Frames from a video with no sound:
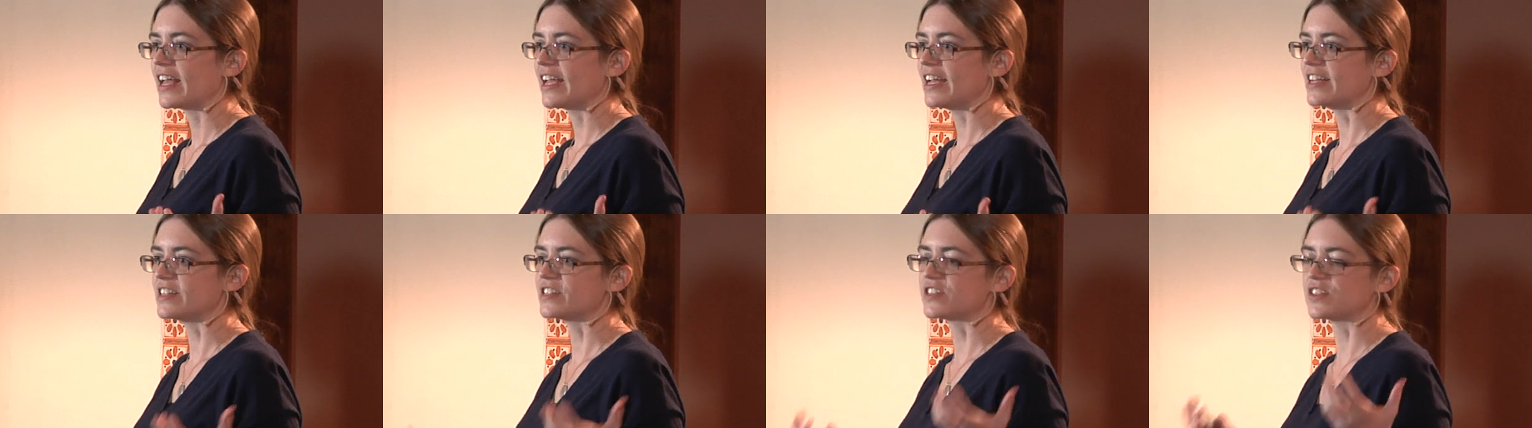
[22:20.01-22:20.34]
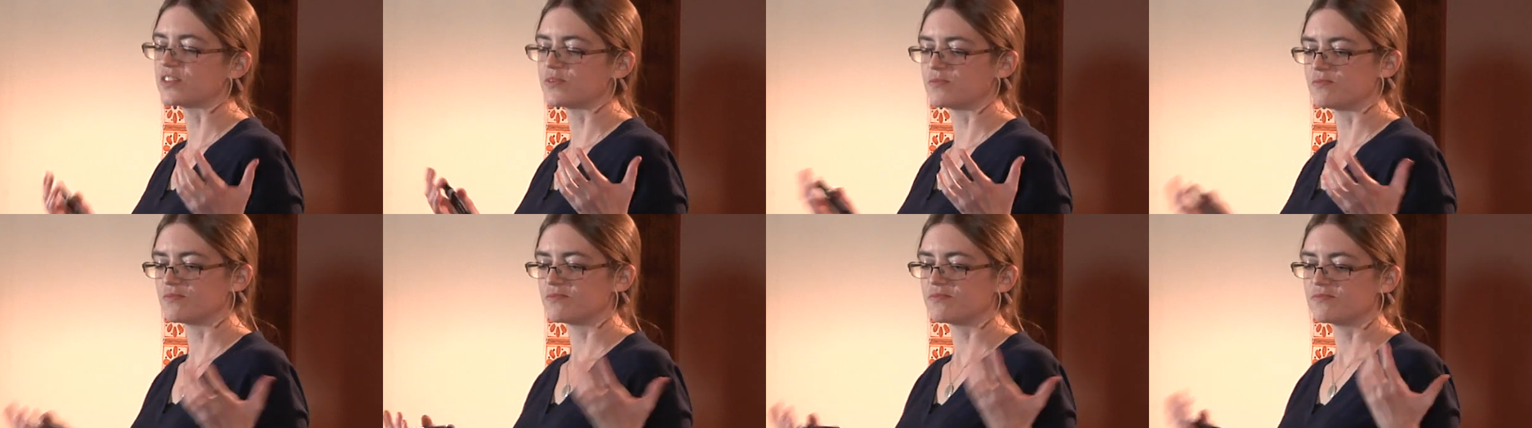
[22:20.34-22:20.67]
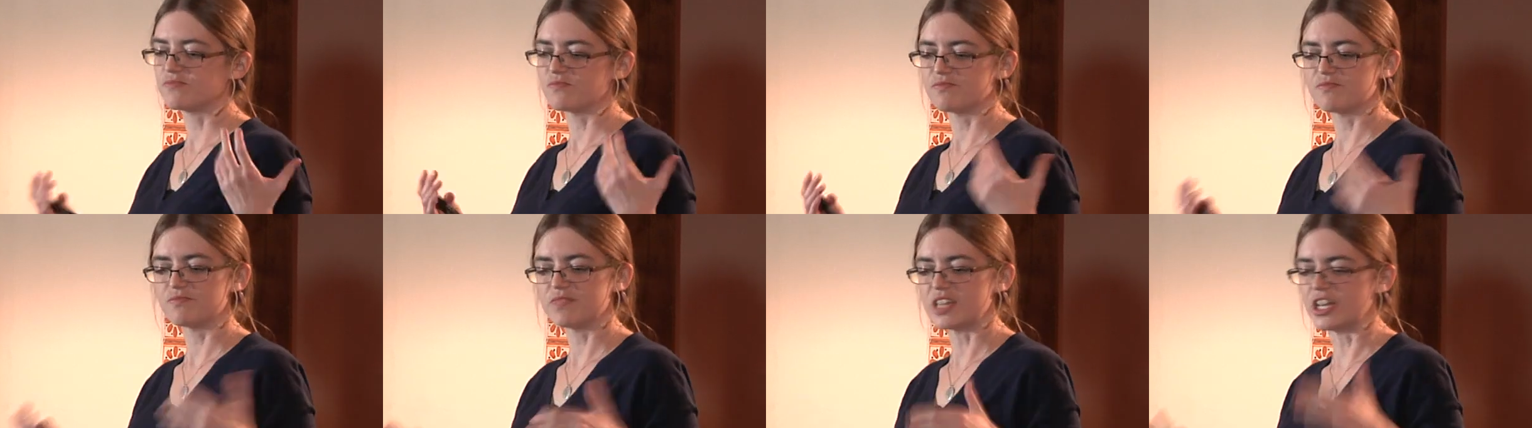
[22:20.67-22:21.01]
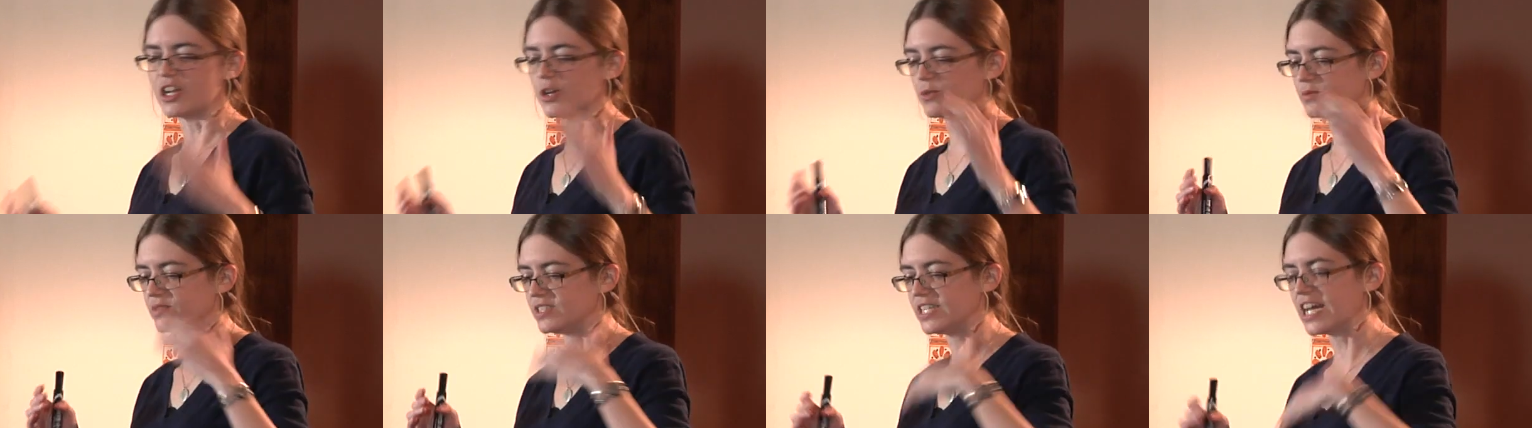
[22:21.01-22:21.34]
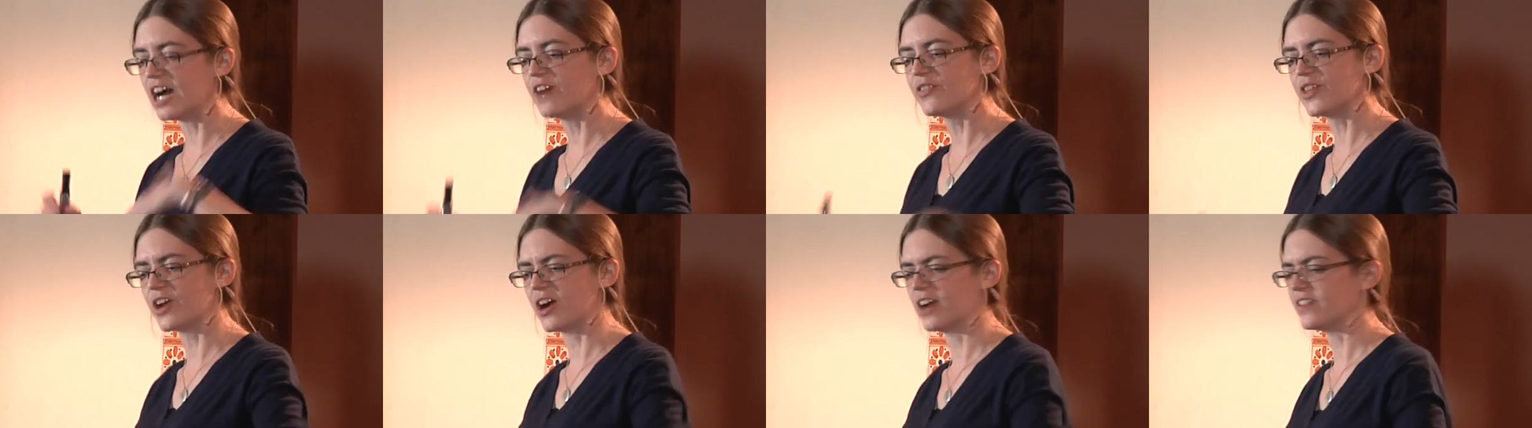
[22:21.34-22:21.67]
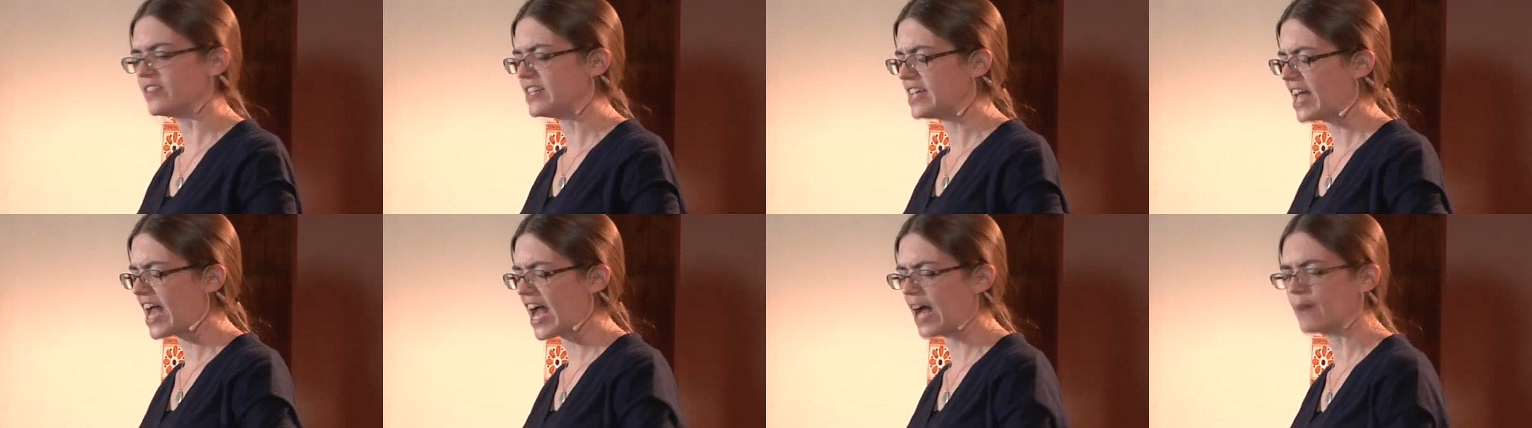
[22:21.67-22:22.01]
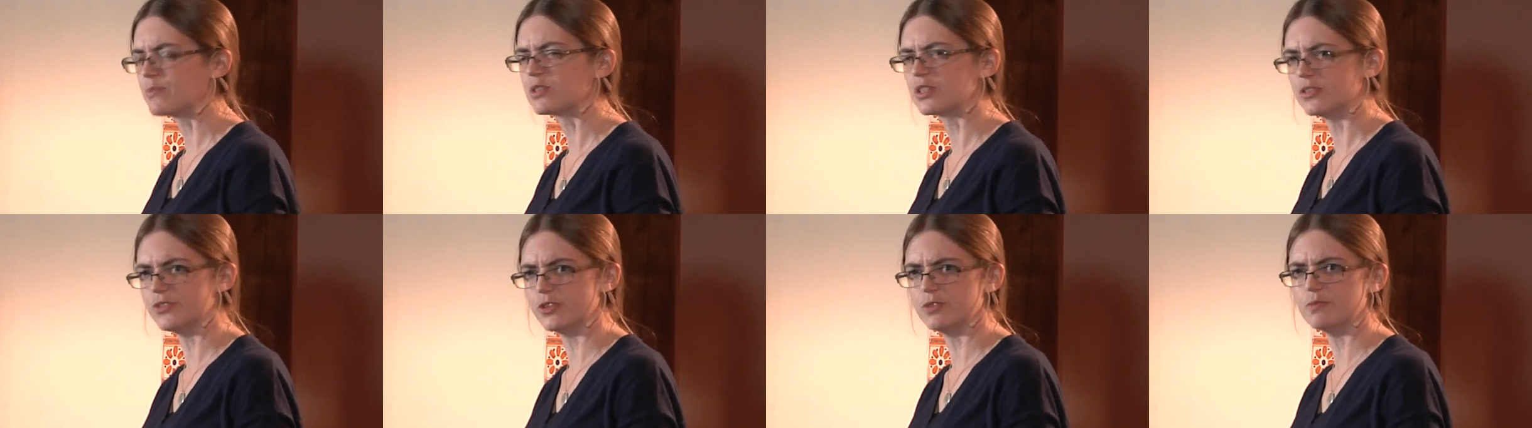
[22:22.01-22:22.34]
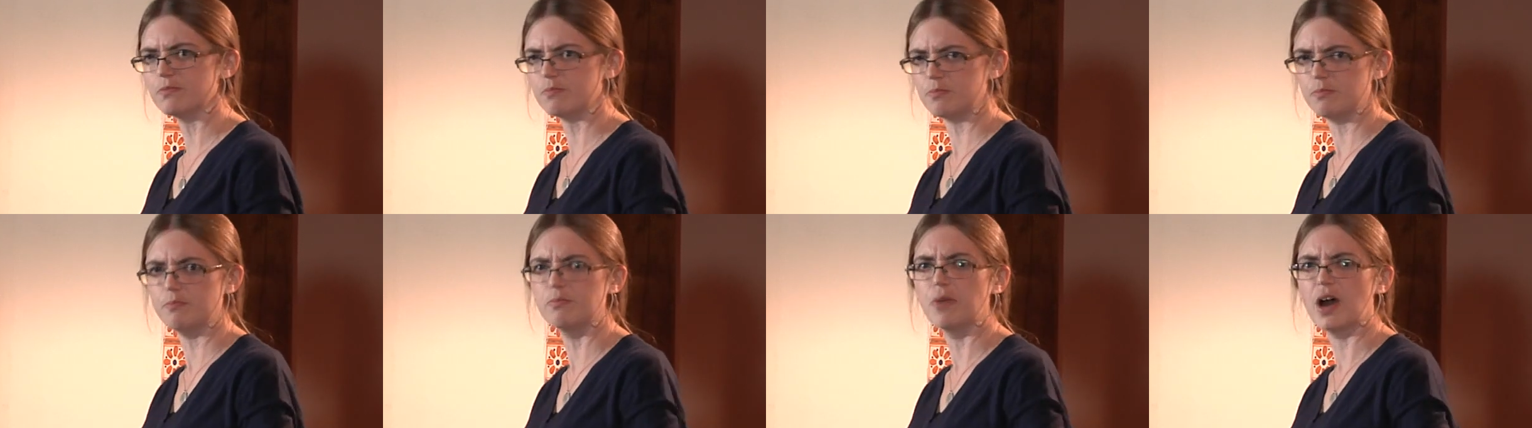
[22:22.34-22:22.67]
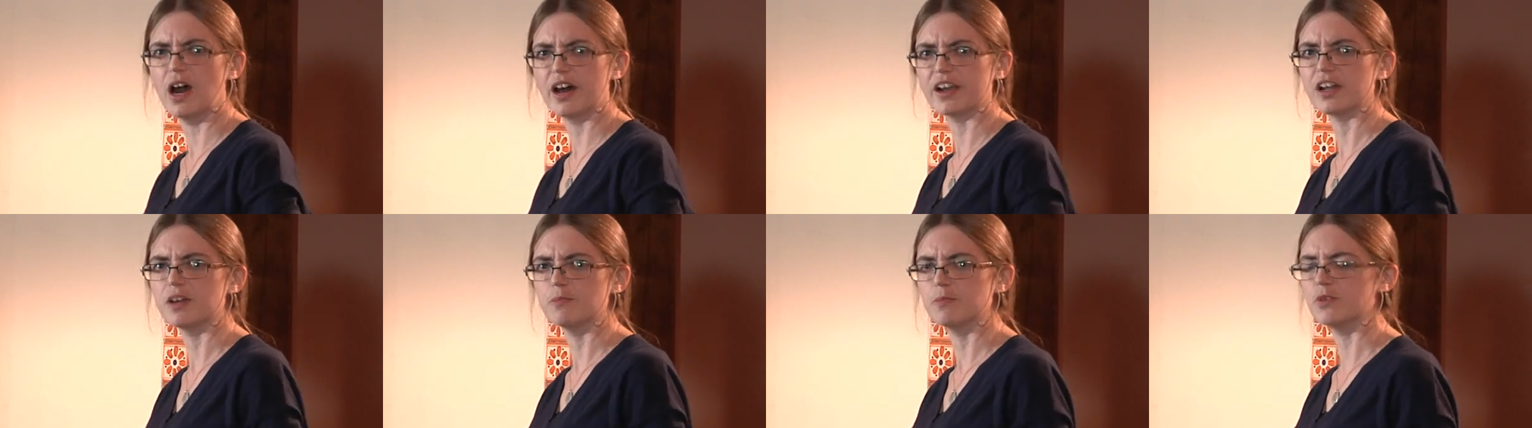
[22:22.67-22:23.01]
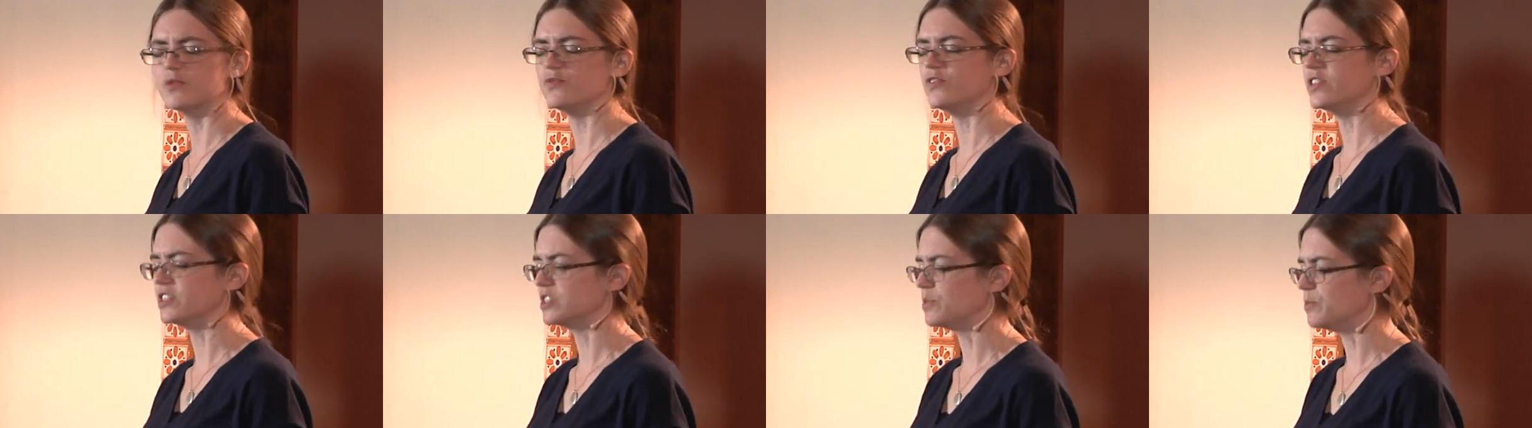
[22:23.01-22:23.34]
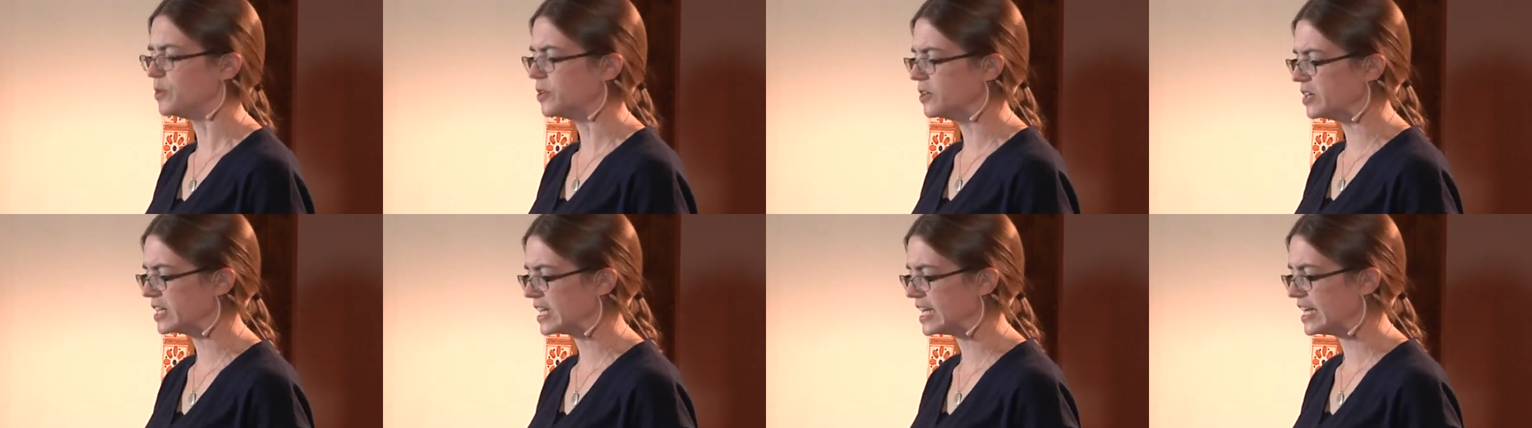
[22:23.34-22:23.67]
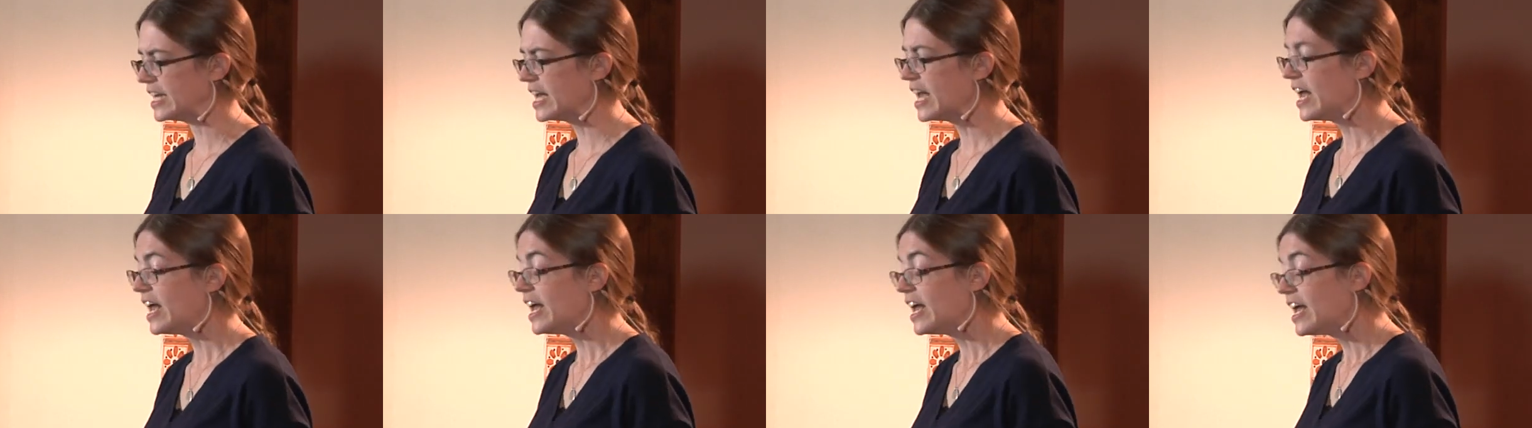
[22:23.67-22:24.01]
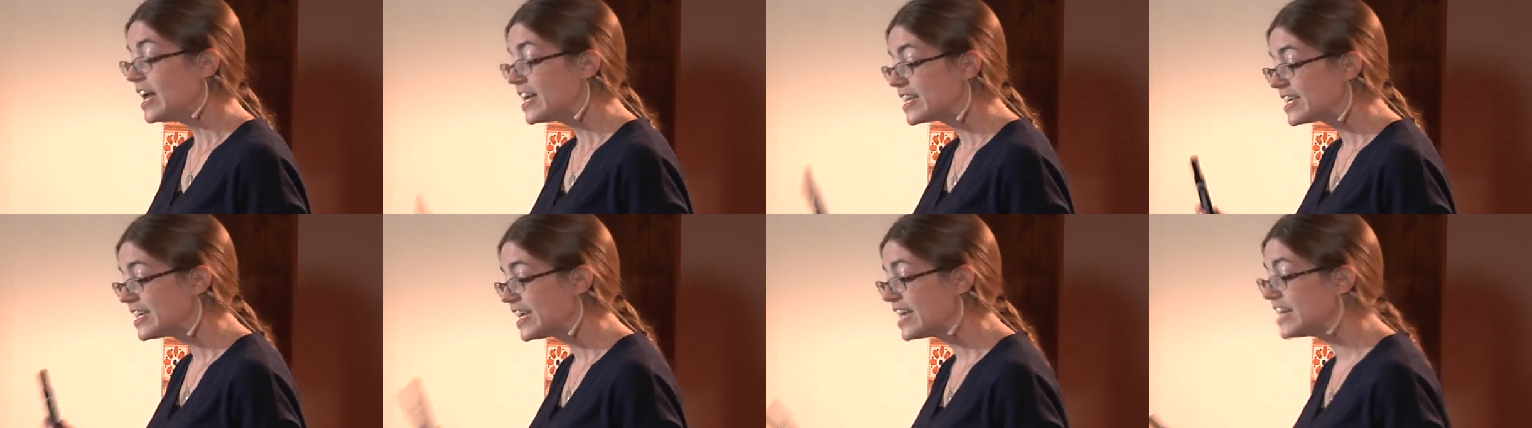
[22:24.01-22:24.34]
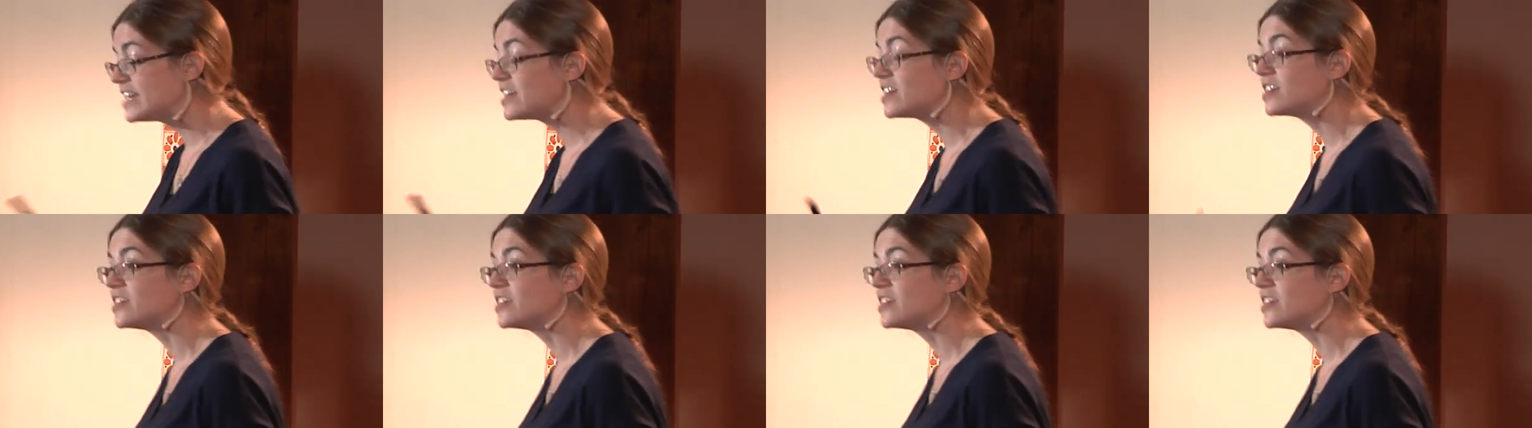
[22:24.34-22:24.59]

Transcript: It's down there at the absolute bottom of visibility. Kin